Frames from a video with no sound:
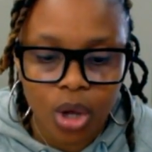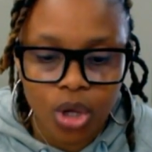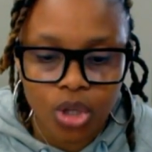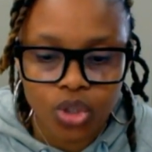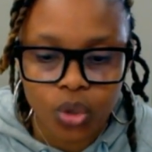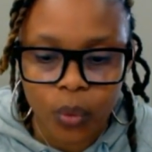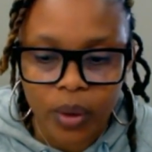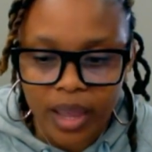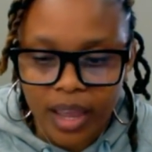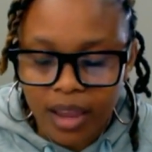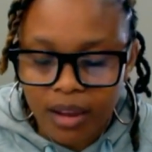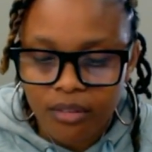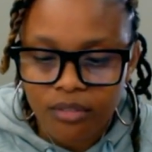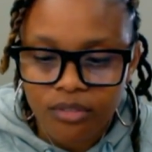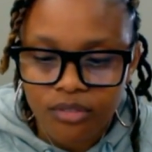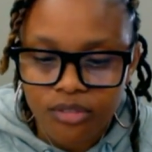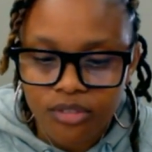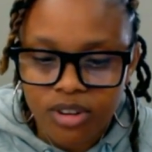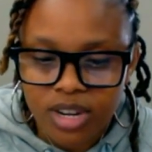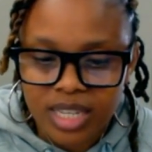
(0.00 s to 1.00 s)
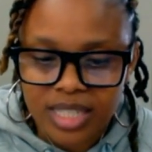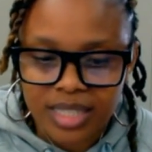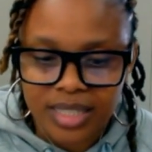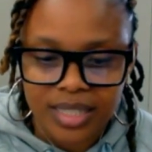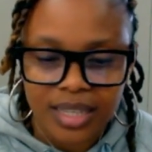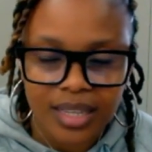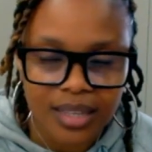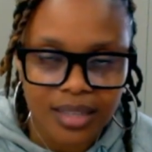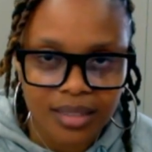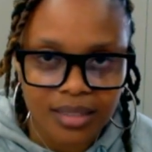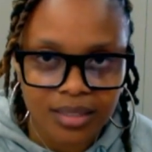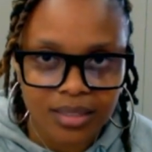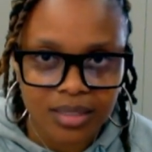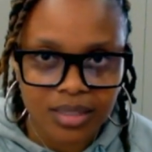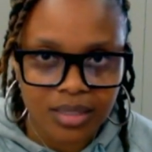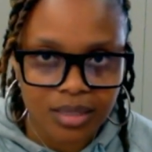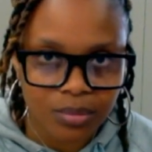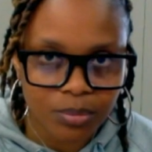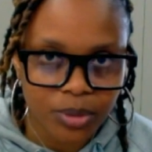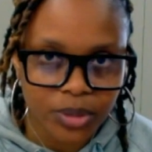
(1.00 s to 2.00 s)
So every single
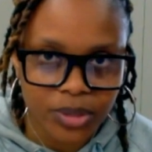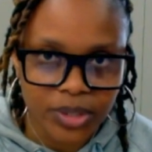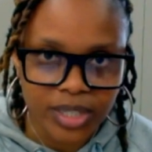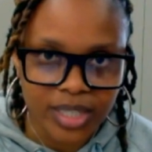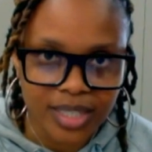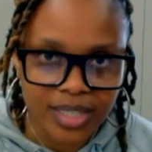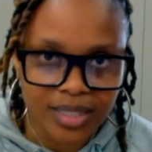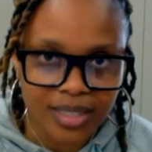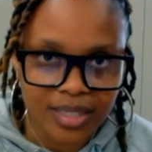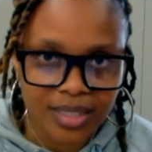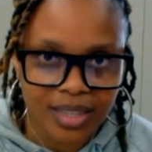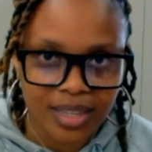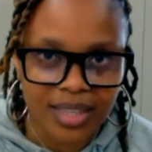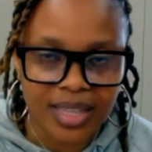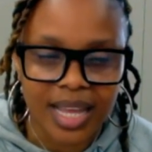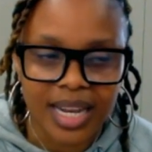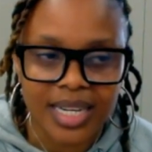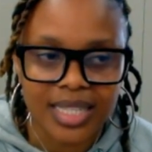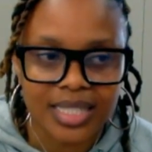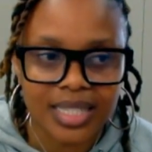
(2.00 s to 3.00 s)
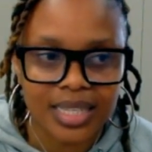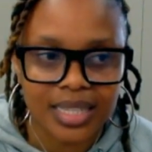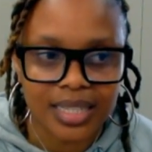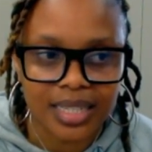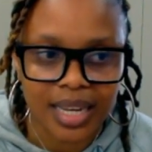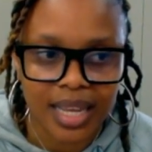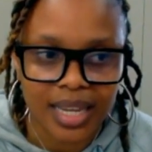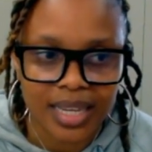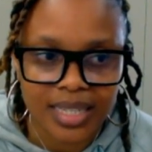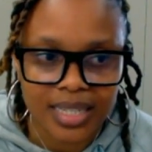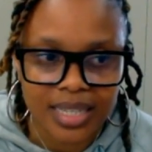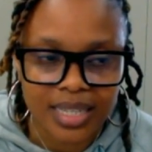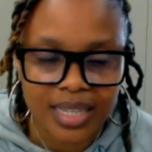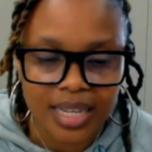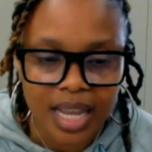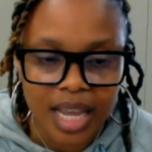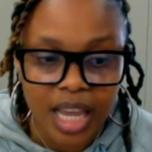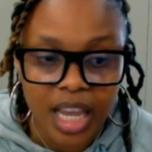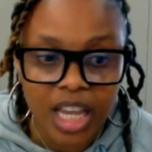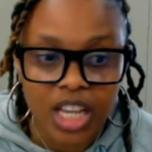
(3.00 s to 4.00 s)
spirit that is connected
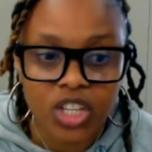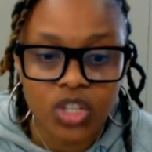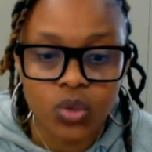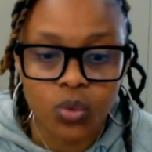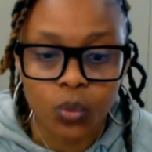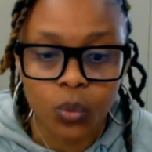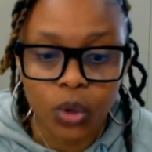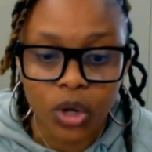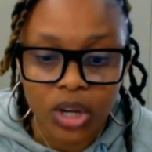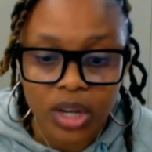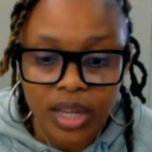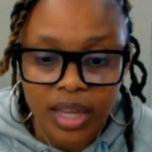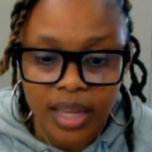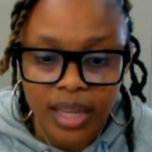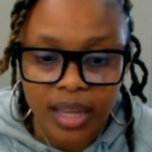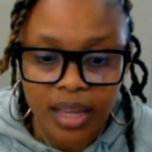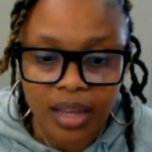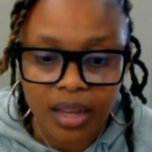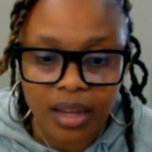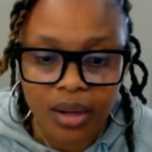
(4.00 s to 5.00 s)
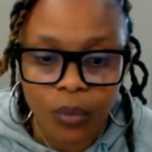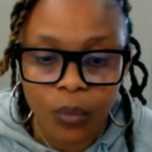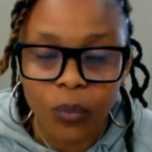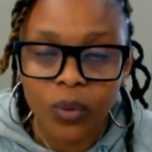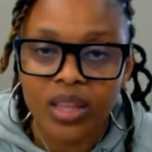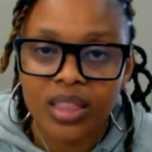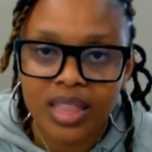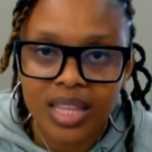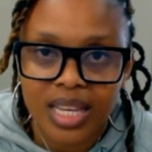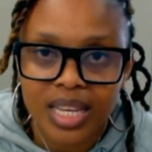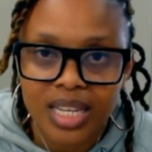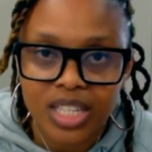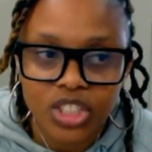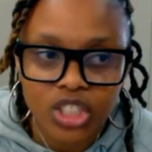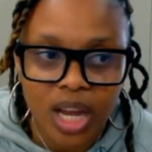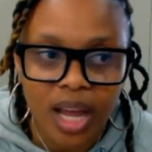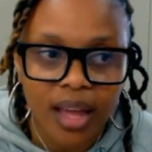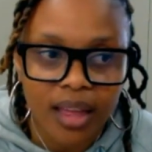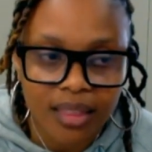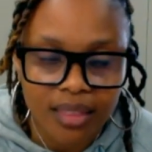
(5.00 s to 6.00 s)
is working with each
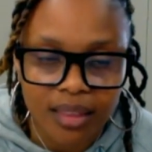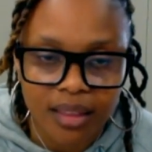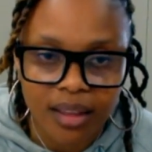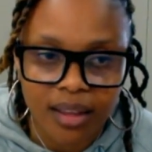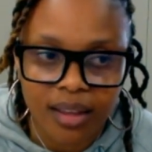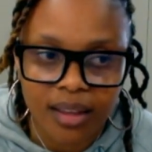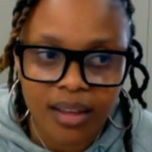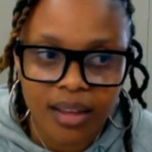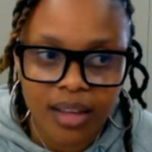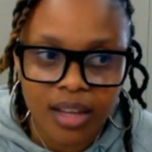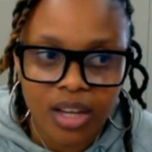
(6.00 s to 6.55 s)
other